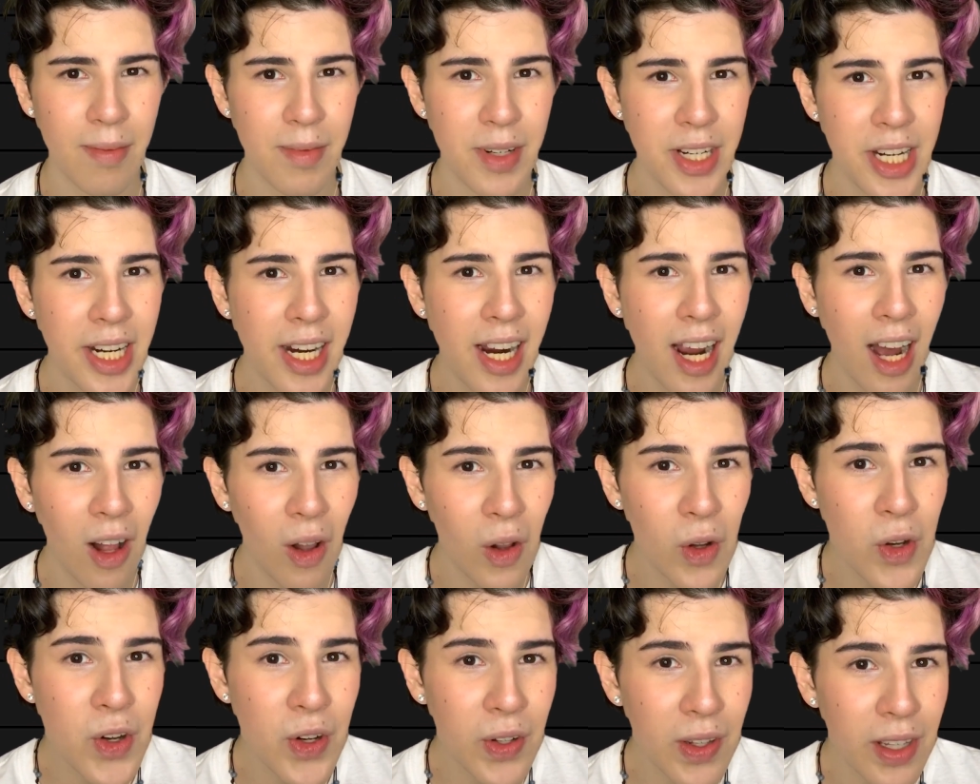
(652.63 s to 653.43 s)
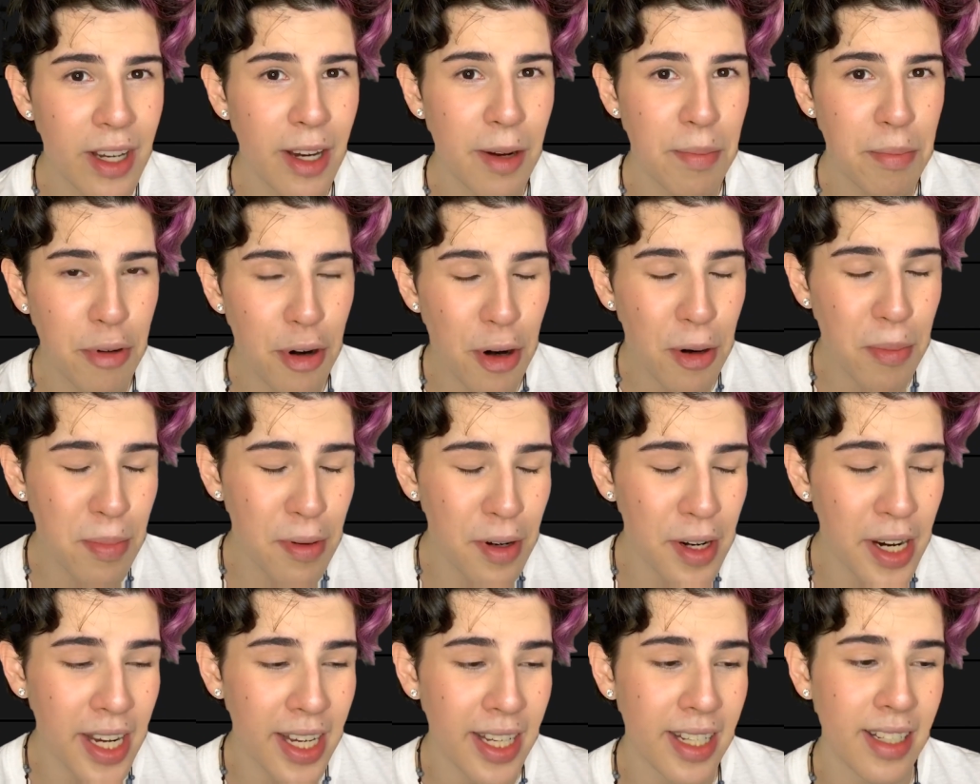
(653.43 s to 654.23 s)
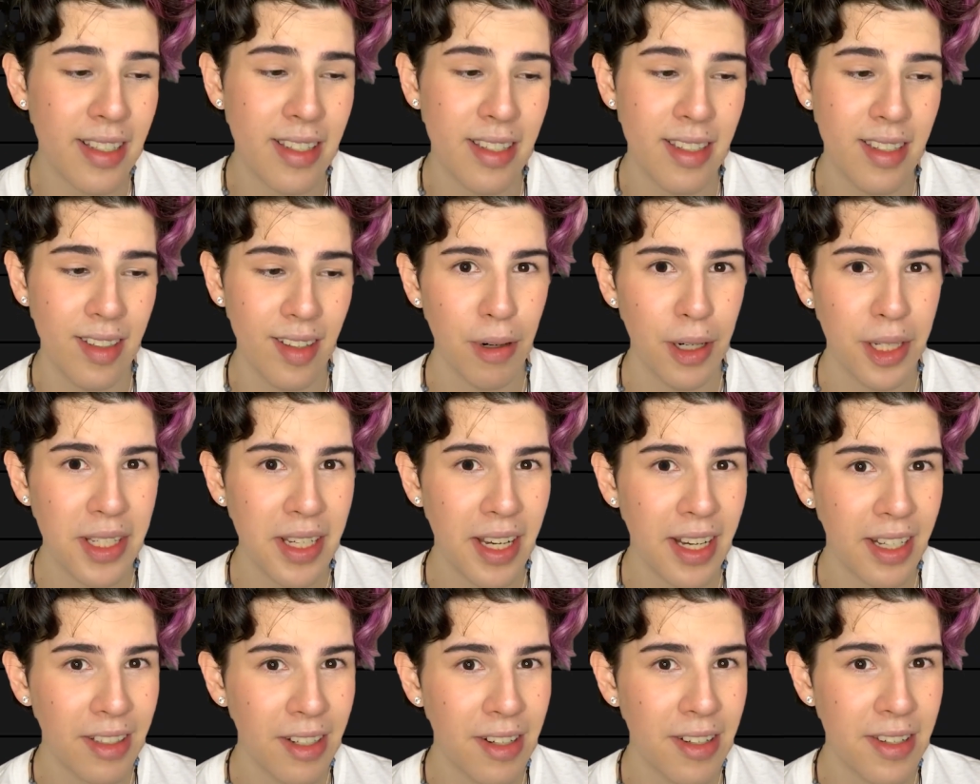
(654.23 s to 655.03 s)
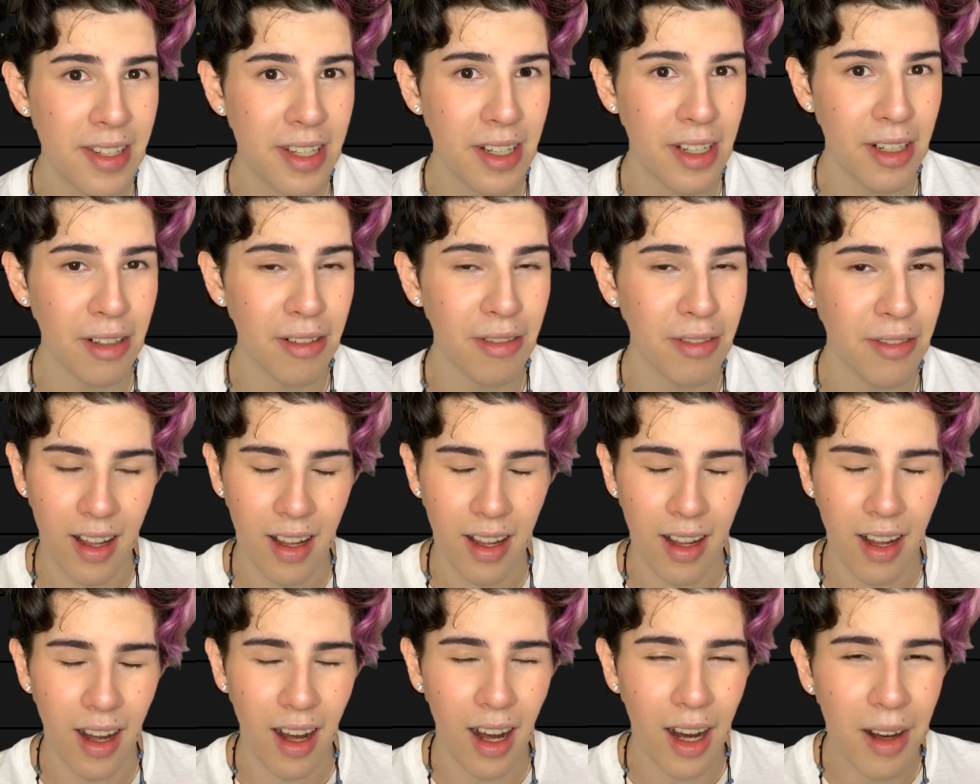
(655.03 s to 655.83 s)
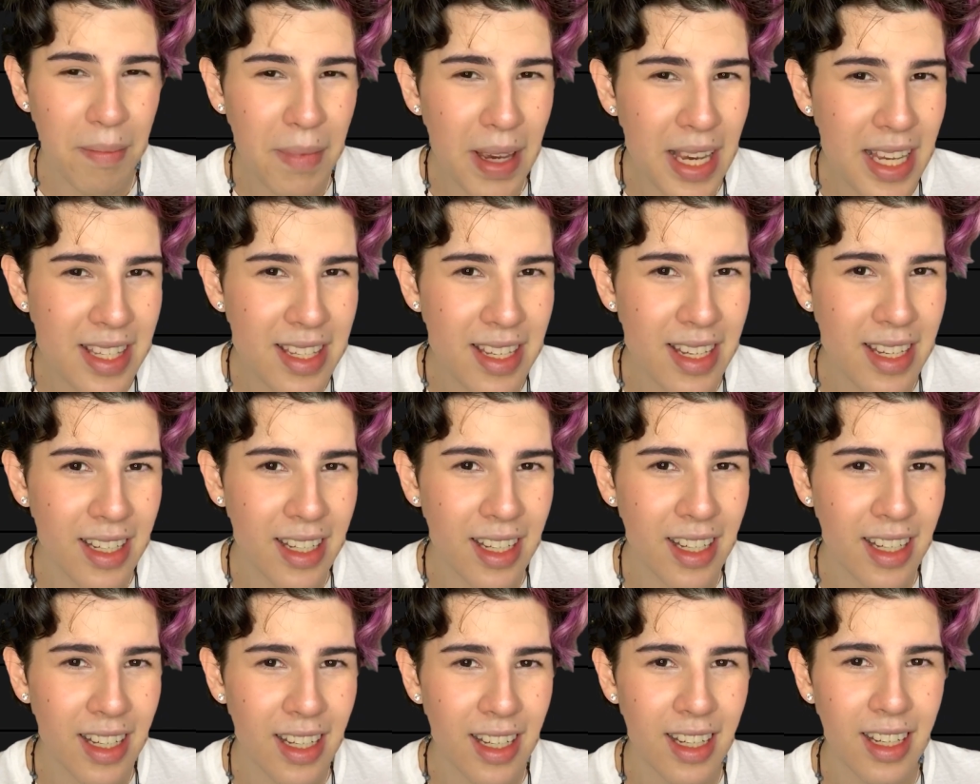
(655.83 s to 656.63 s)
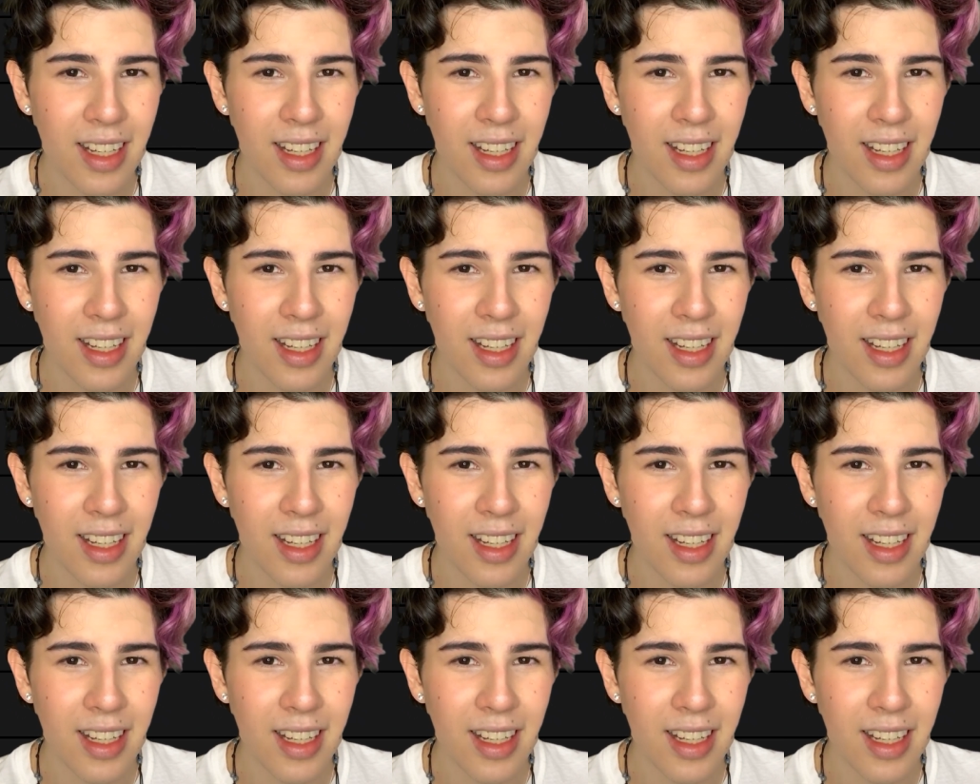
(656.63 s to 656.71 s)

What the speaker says: She culturally appropriates to protect herself. Amazing.